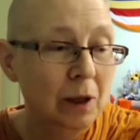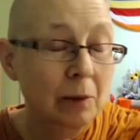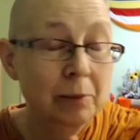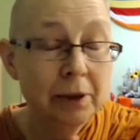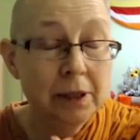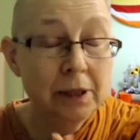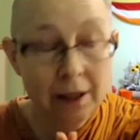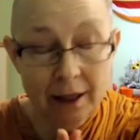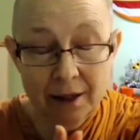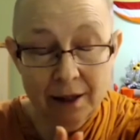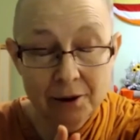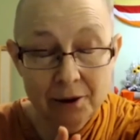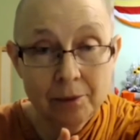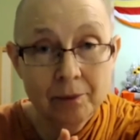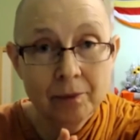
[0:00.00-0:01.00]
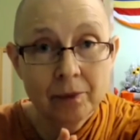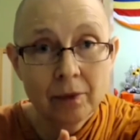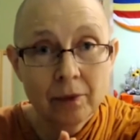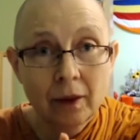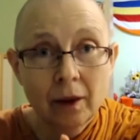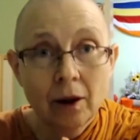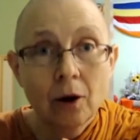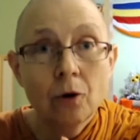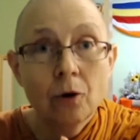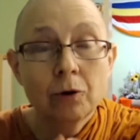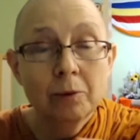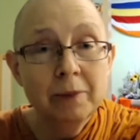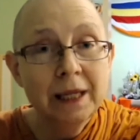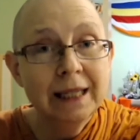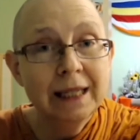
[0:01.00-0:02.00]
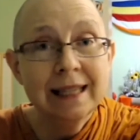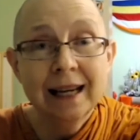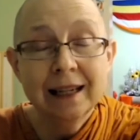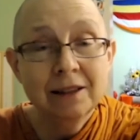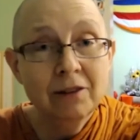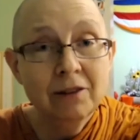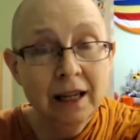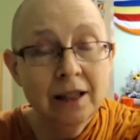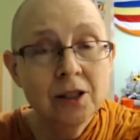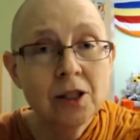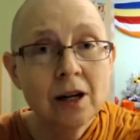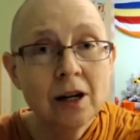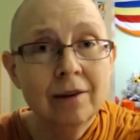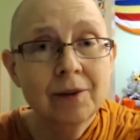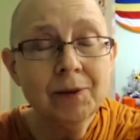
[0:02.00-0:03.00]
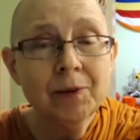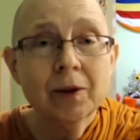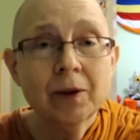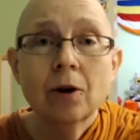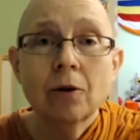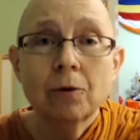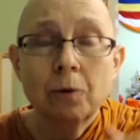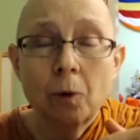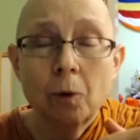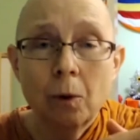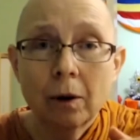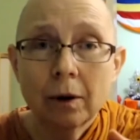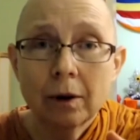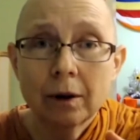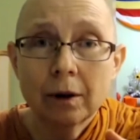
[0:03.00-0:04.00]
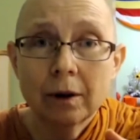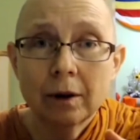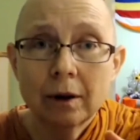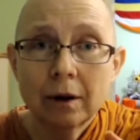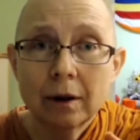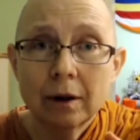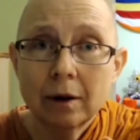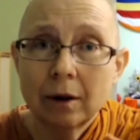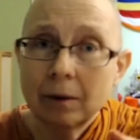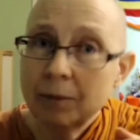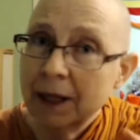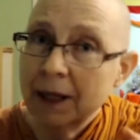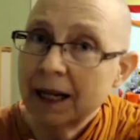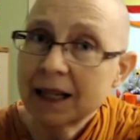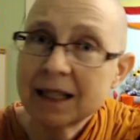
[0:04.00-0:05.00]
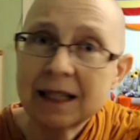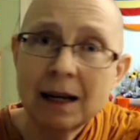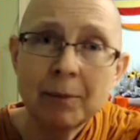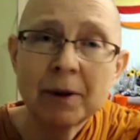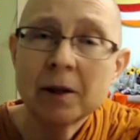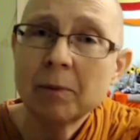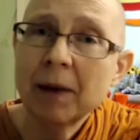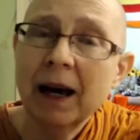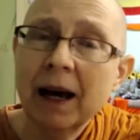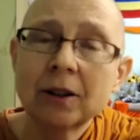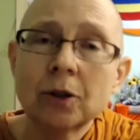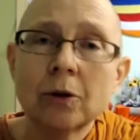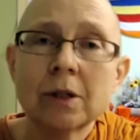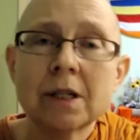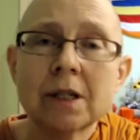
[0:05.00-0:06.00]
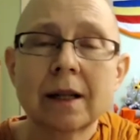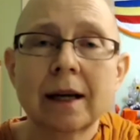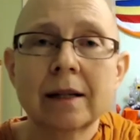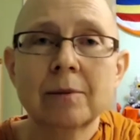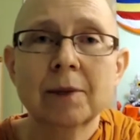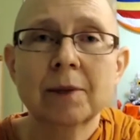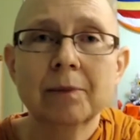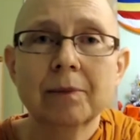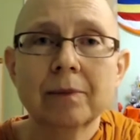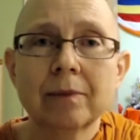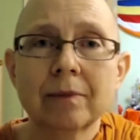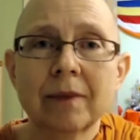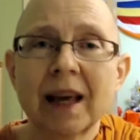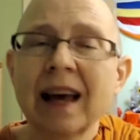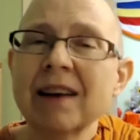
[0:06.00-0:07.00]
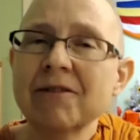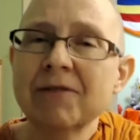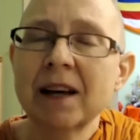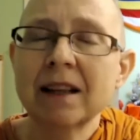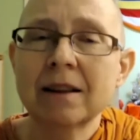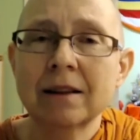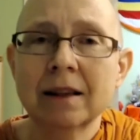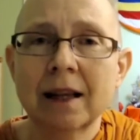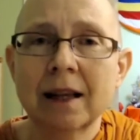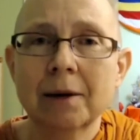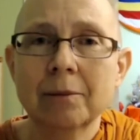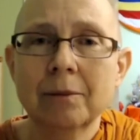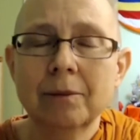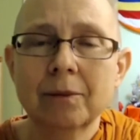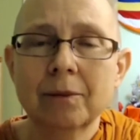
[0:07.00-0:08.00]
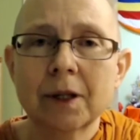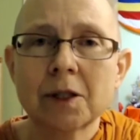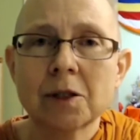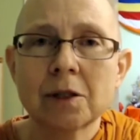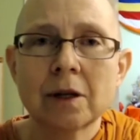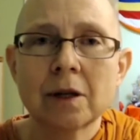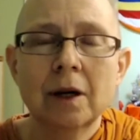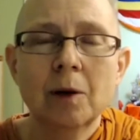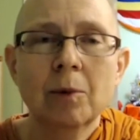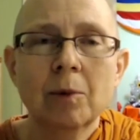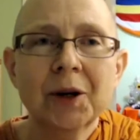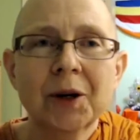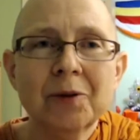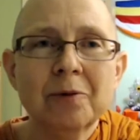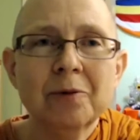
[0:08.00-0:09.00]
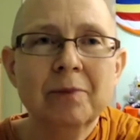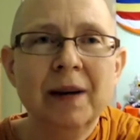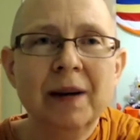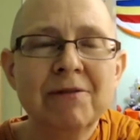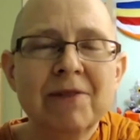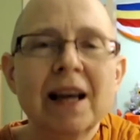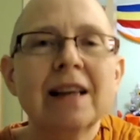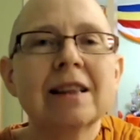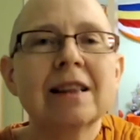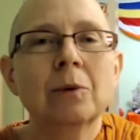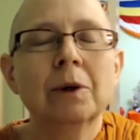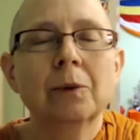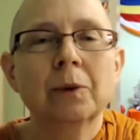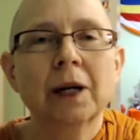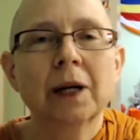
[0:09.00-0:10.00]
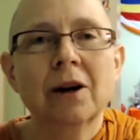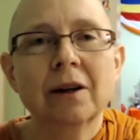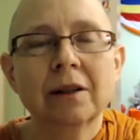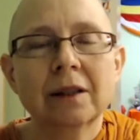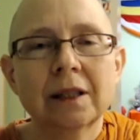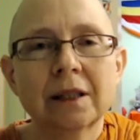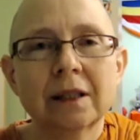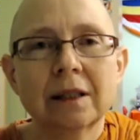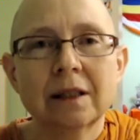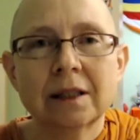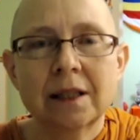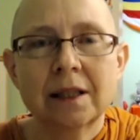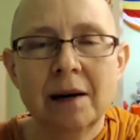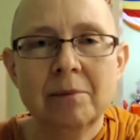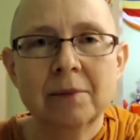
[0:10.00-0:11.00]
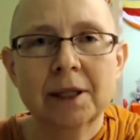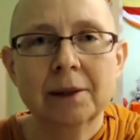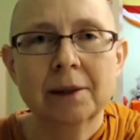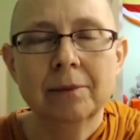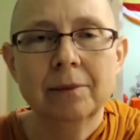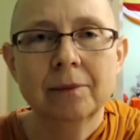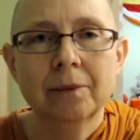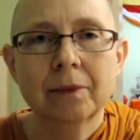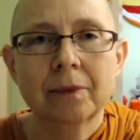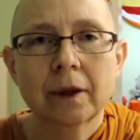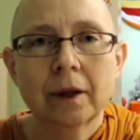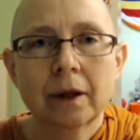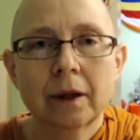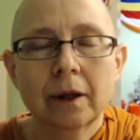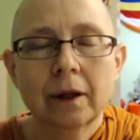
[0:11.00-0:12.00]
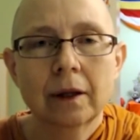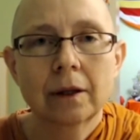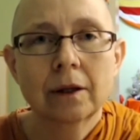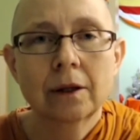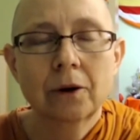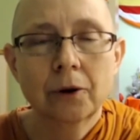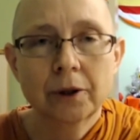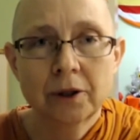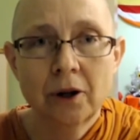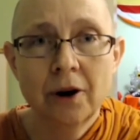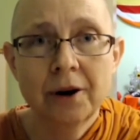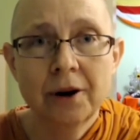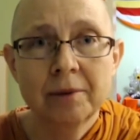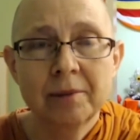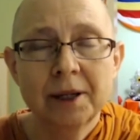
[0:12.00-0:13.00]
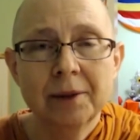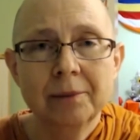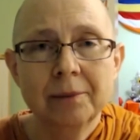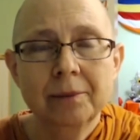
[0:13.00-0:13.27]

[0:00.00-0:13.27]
put together for me to take advantage of for my next step on the path towards enlightenment. I have faith in that. That's part of my faith in what we call the Dhamma or Dharma.